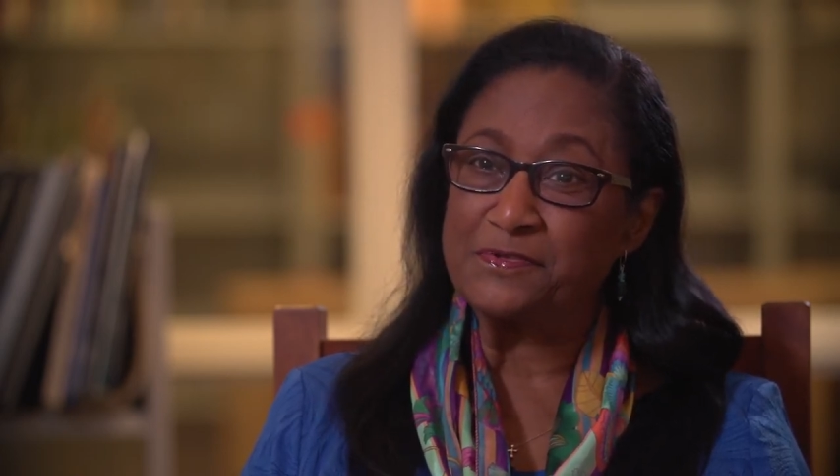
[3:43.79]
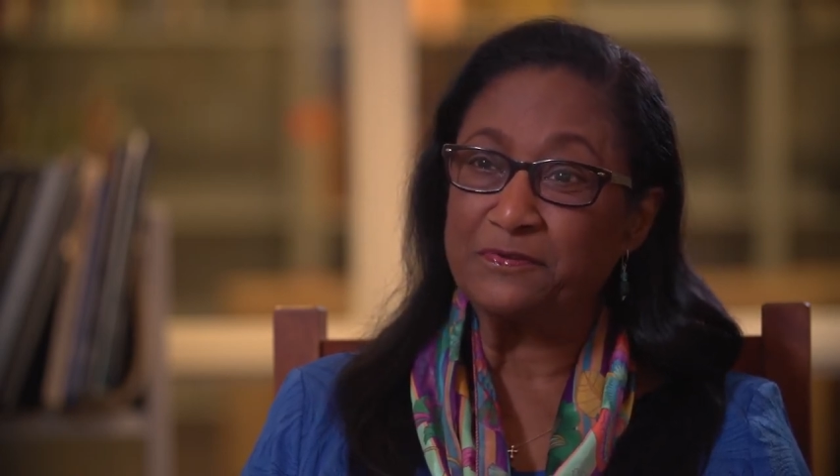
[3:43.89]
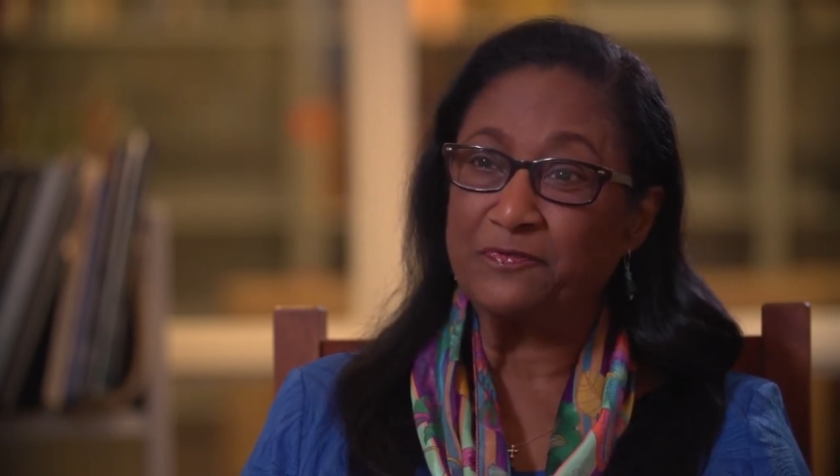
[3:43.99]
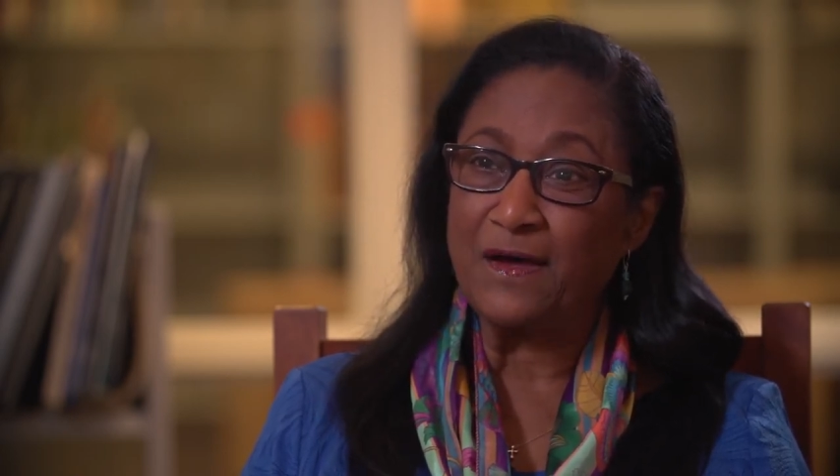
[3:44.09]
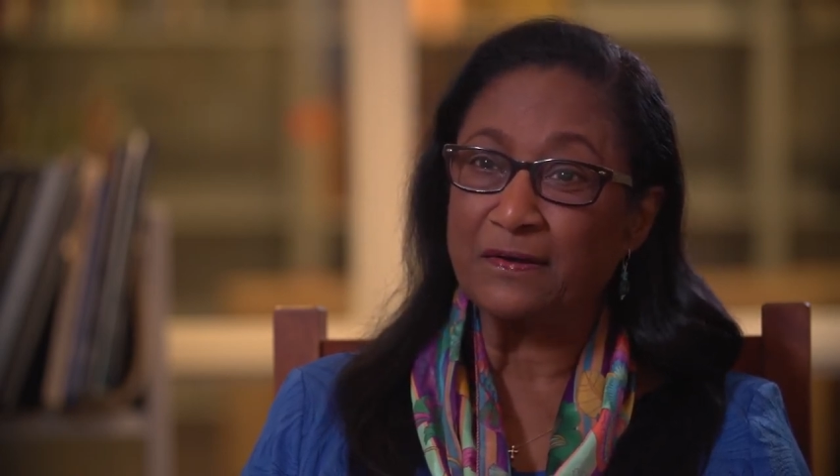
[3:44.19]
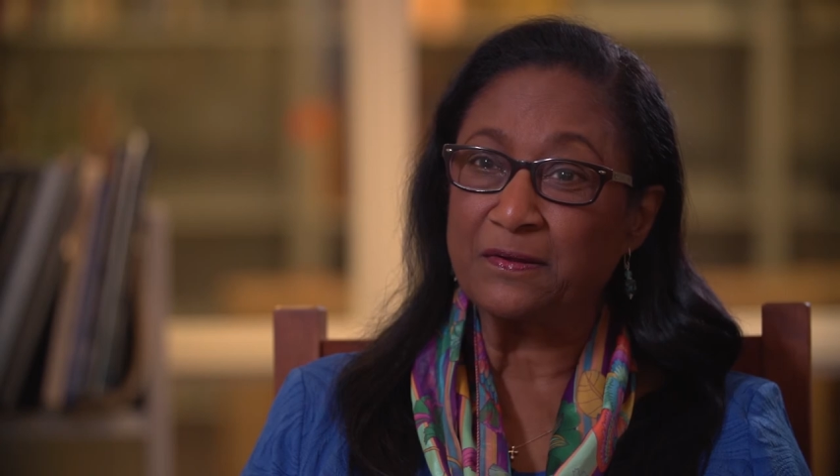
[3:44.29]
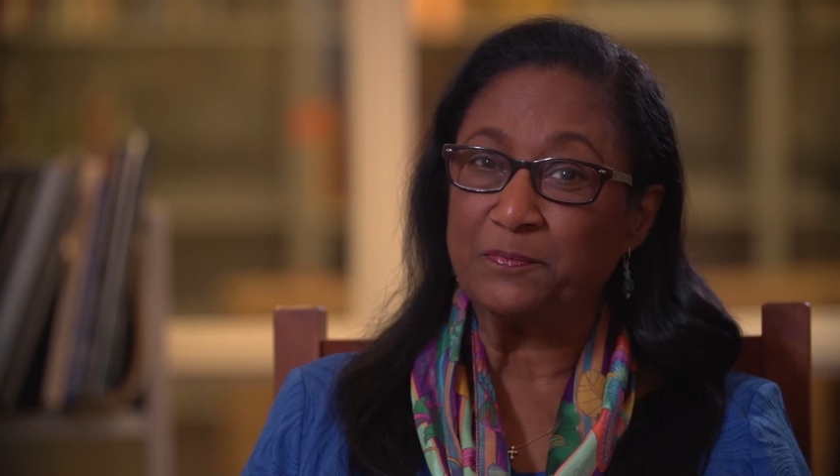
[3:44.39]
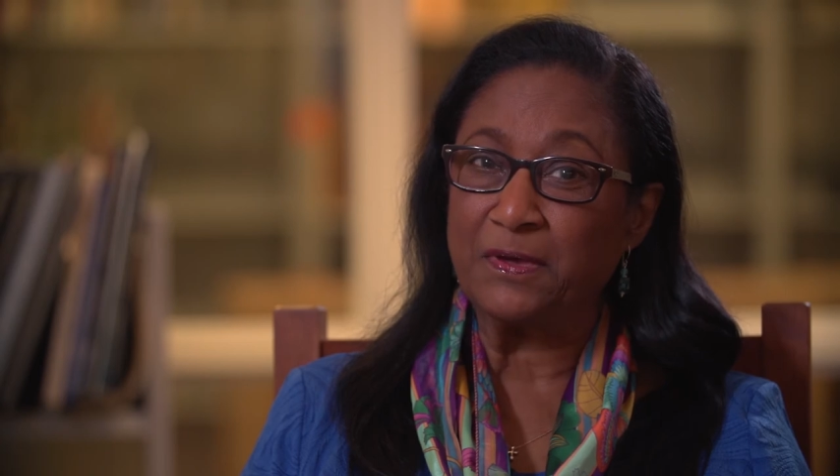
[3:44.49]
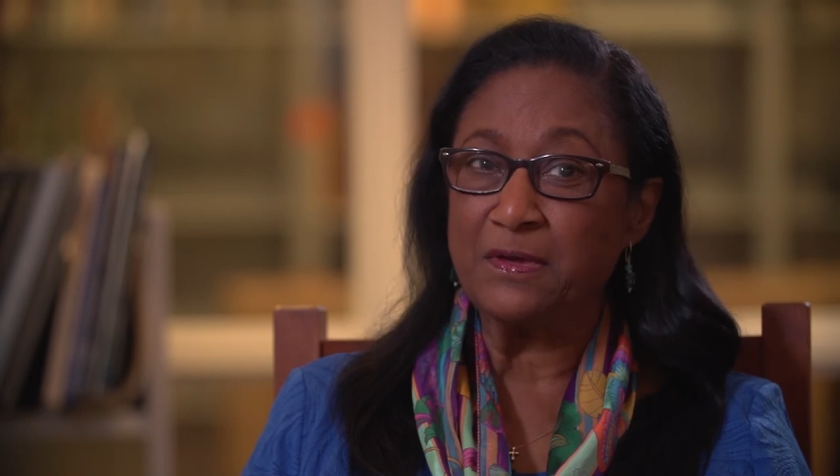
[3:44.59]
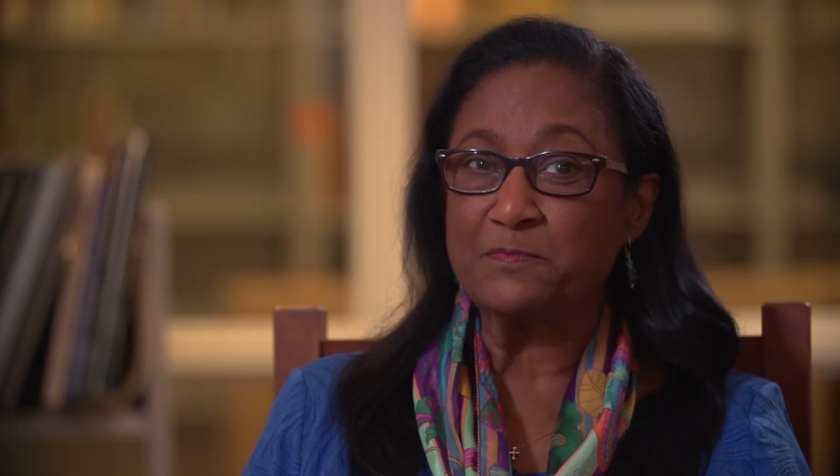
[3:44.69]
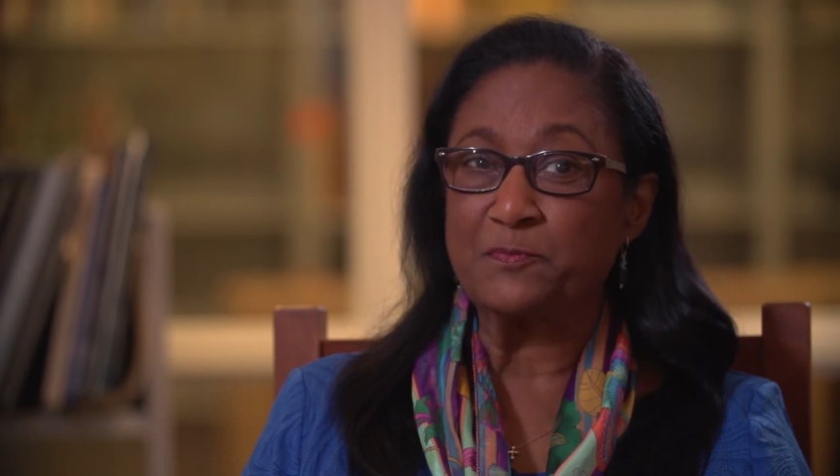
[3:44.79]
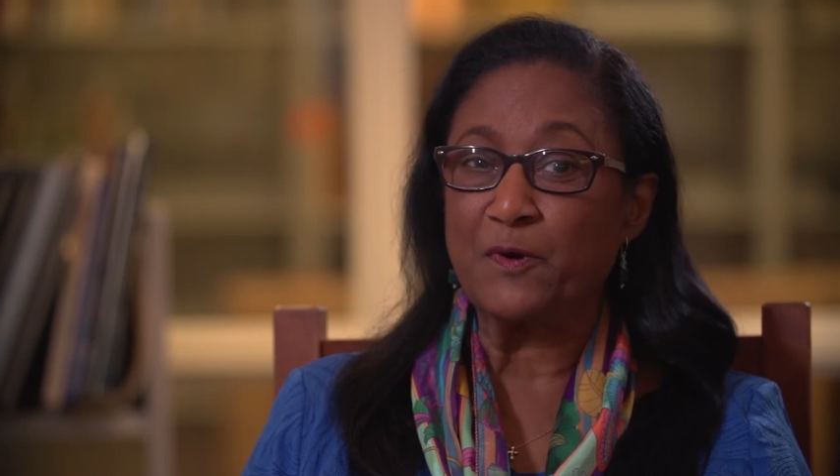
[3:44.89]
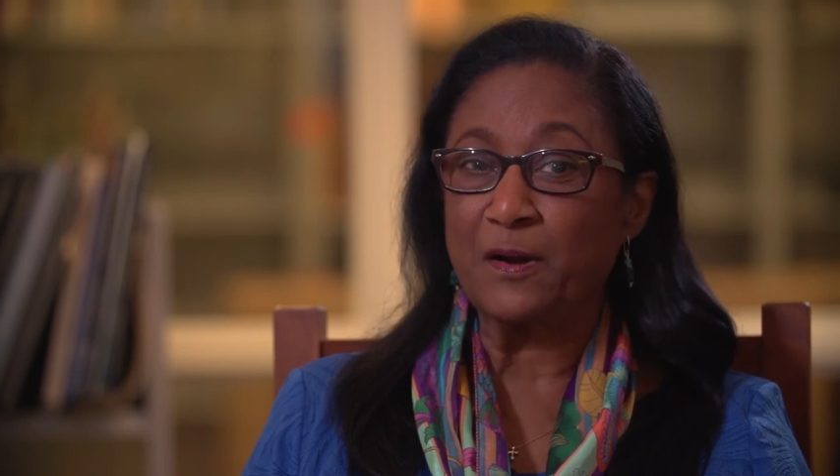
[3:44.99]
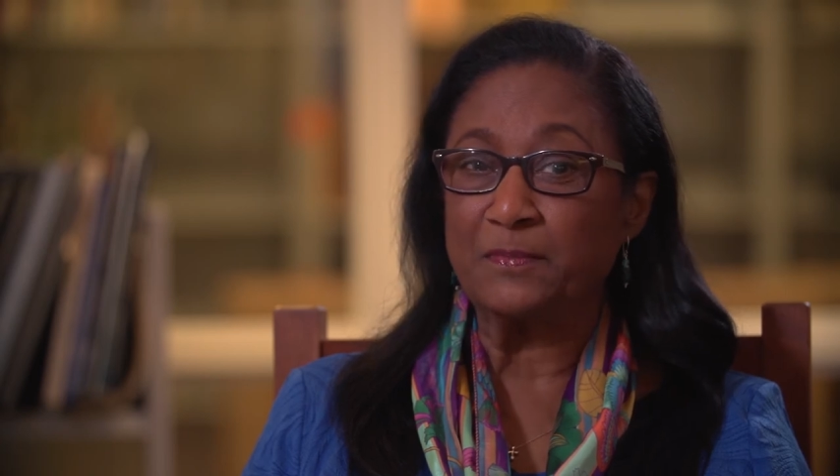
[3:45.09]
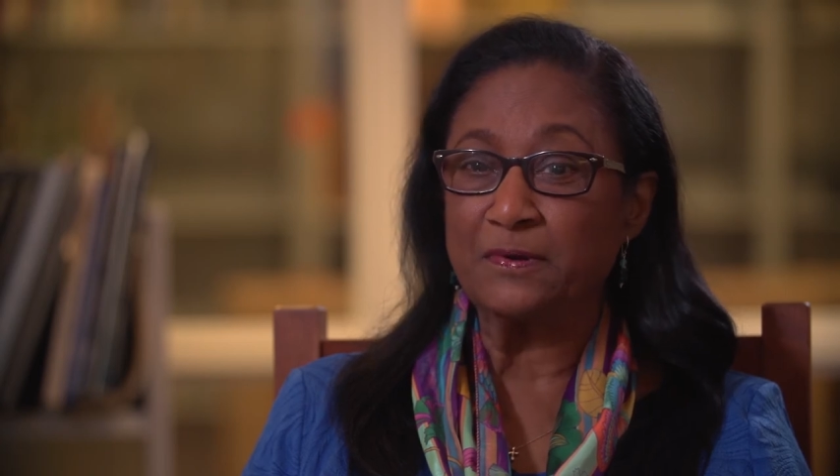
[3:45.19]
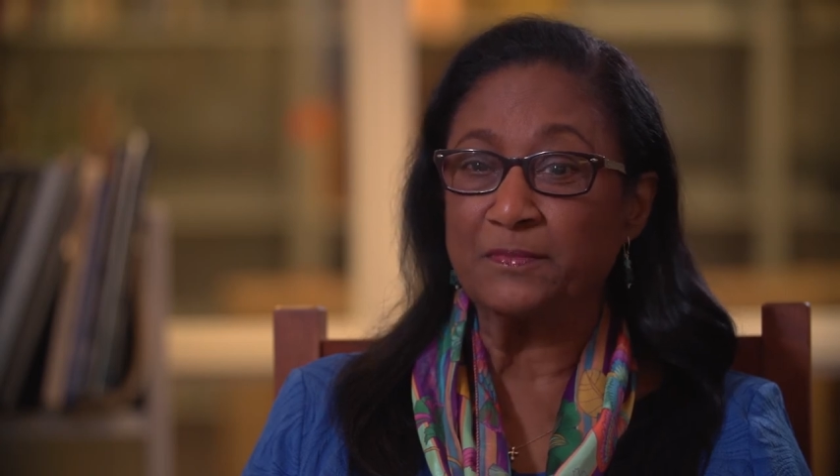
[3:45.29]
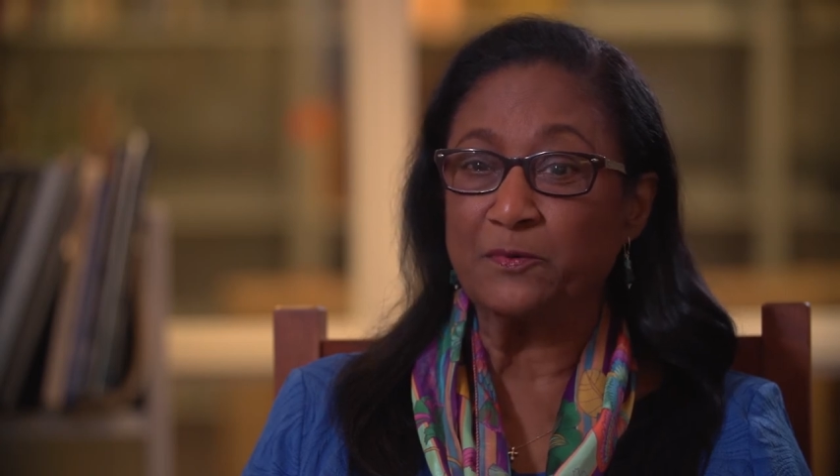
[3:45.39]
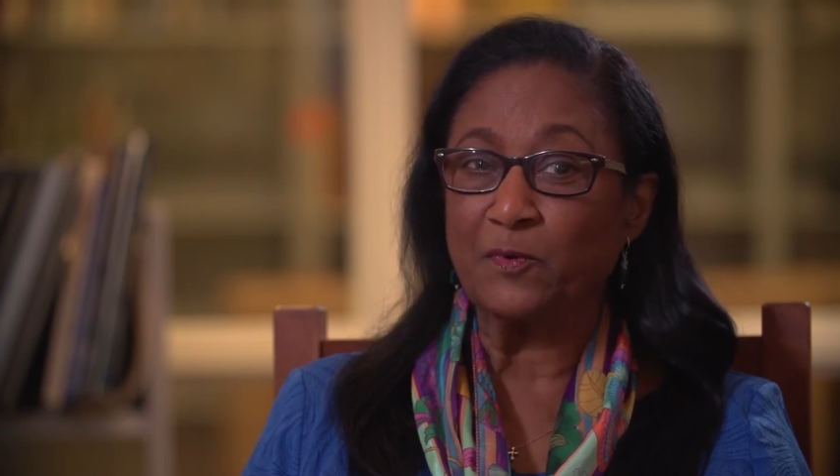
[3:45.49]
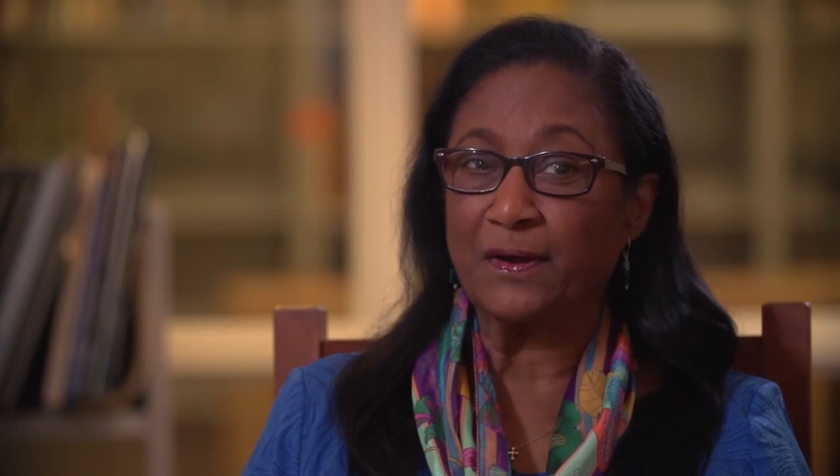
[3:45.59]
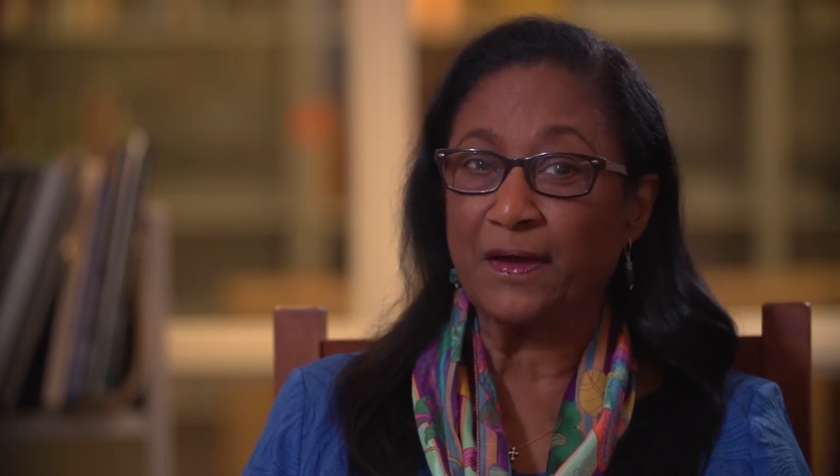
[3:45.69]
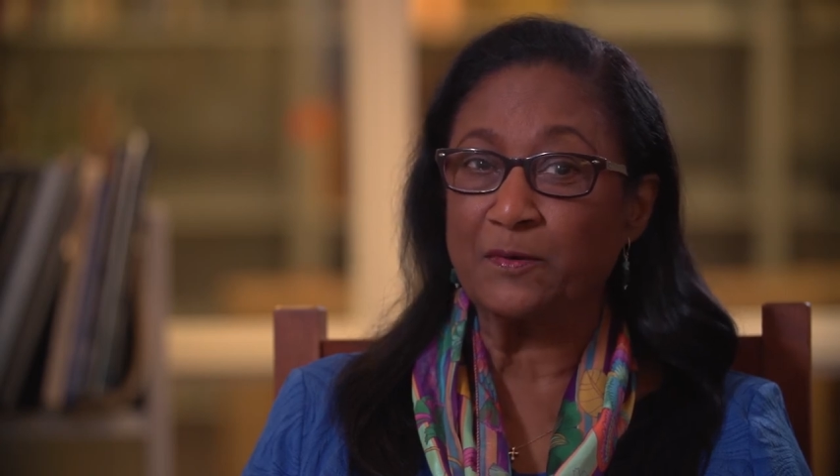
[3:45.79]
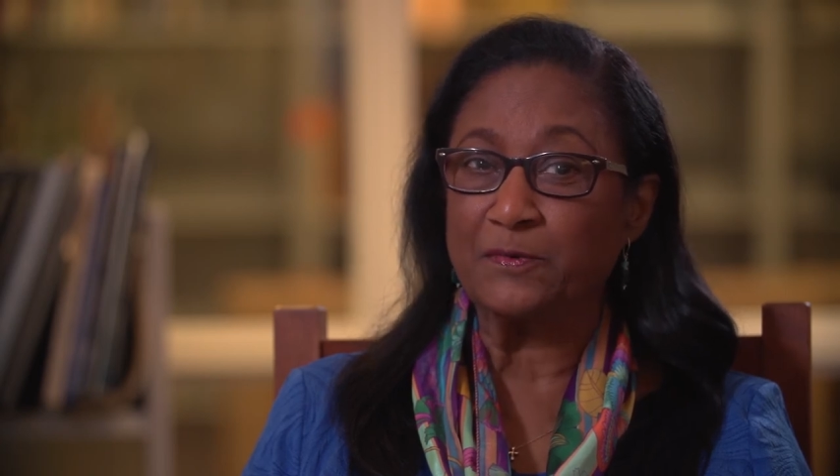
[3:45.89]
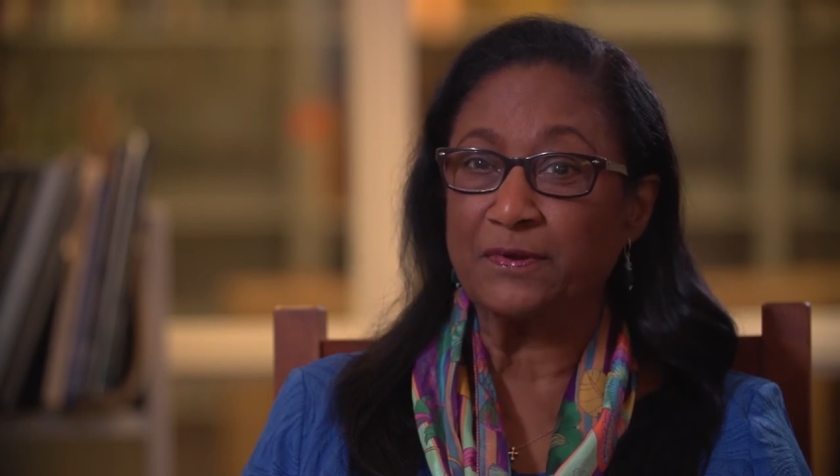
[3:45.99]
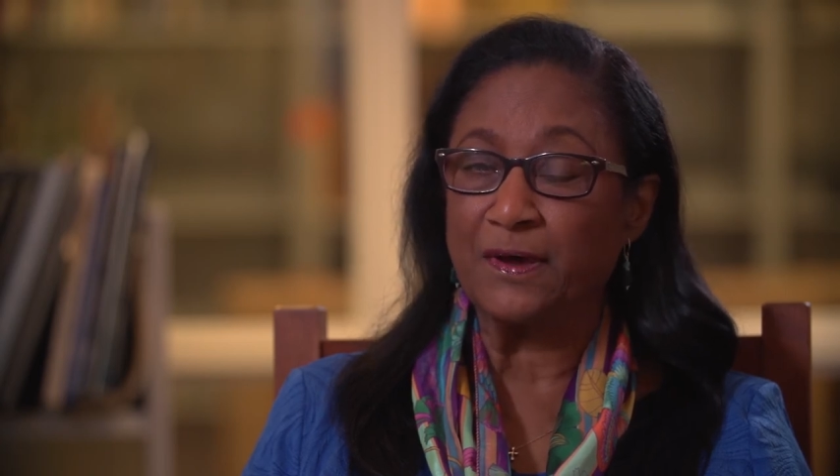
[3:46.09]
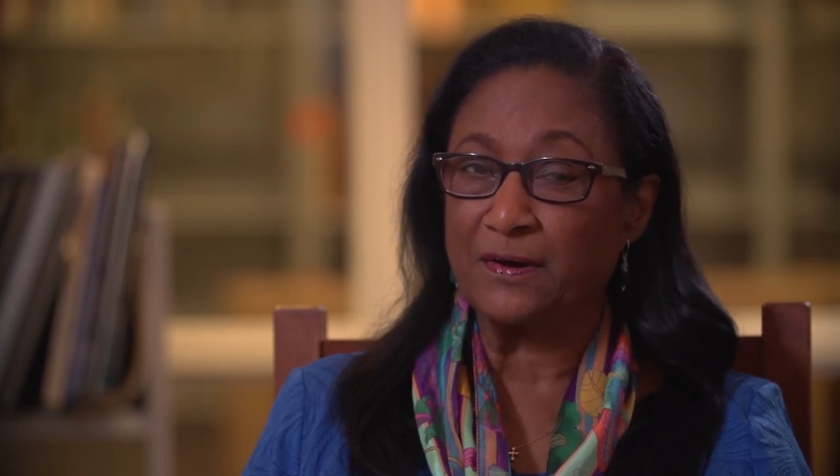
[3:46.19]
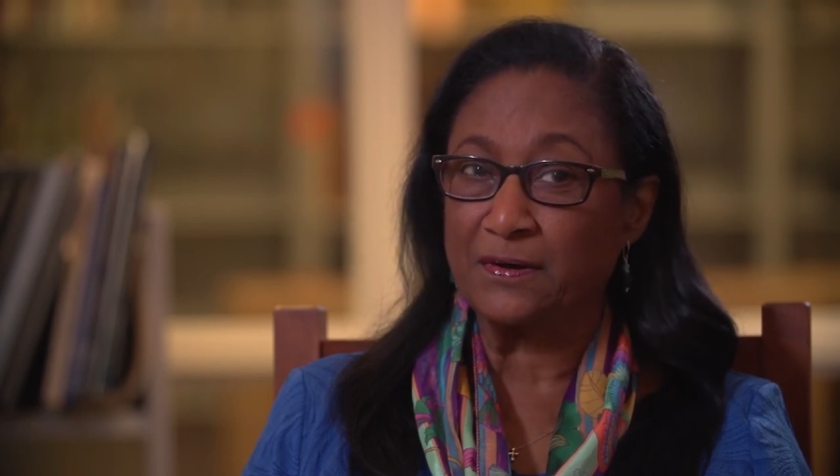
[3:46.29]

In fact, it became a problem in what I would